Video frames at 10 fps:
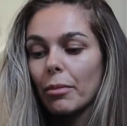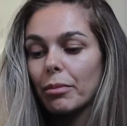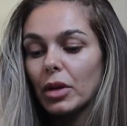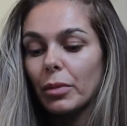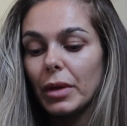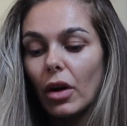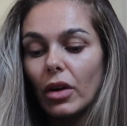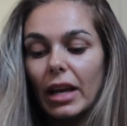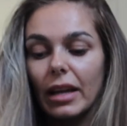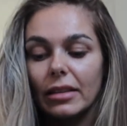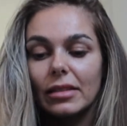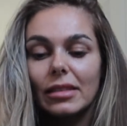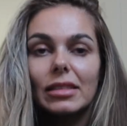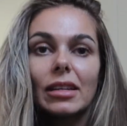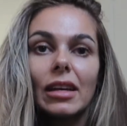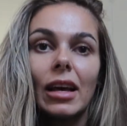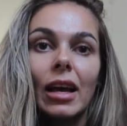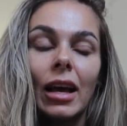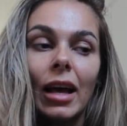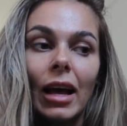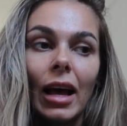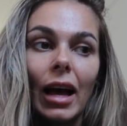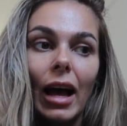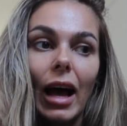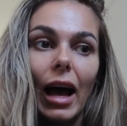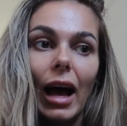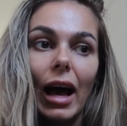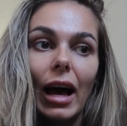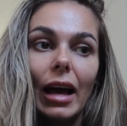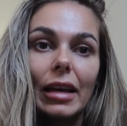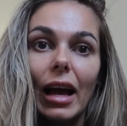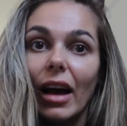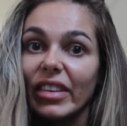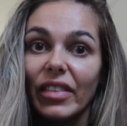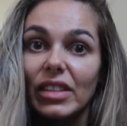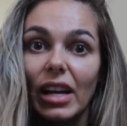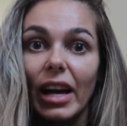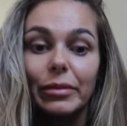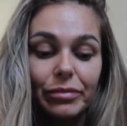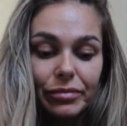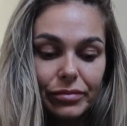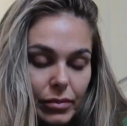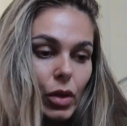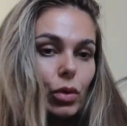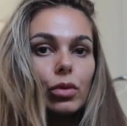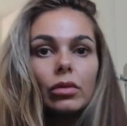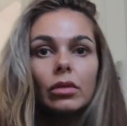But to be honest, I haven't had the time. Oh,